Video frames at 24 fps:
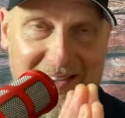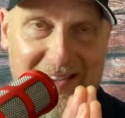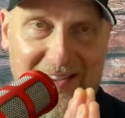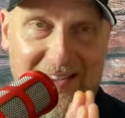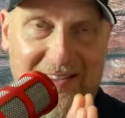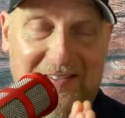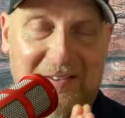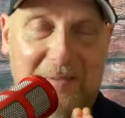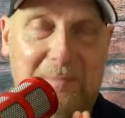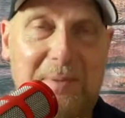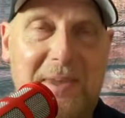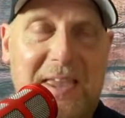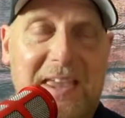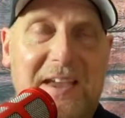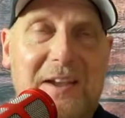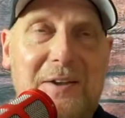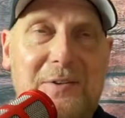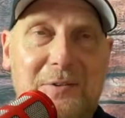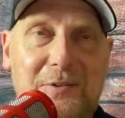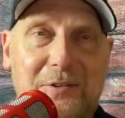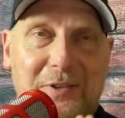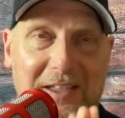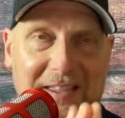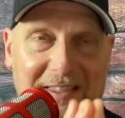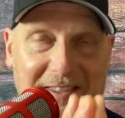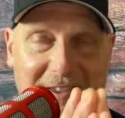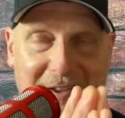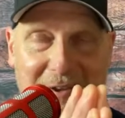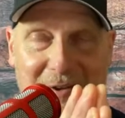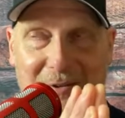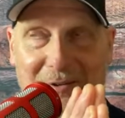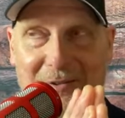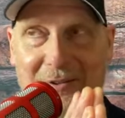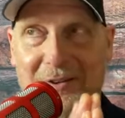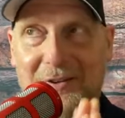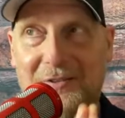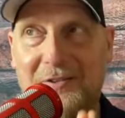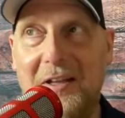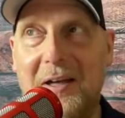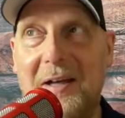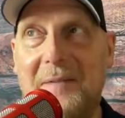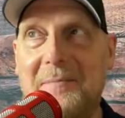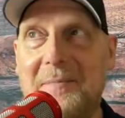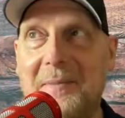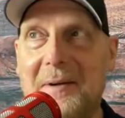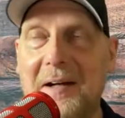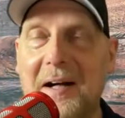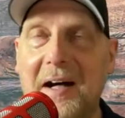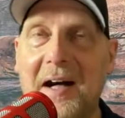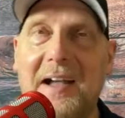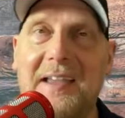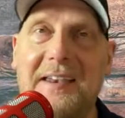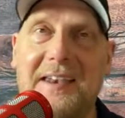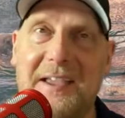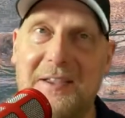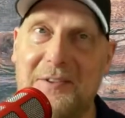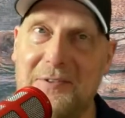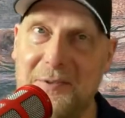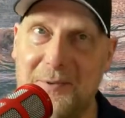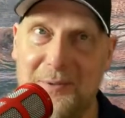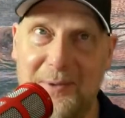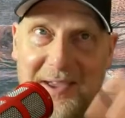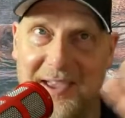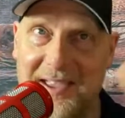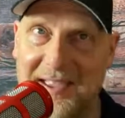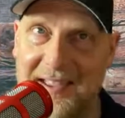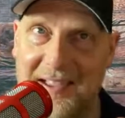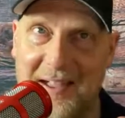To be continued, because I need to eat.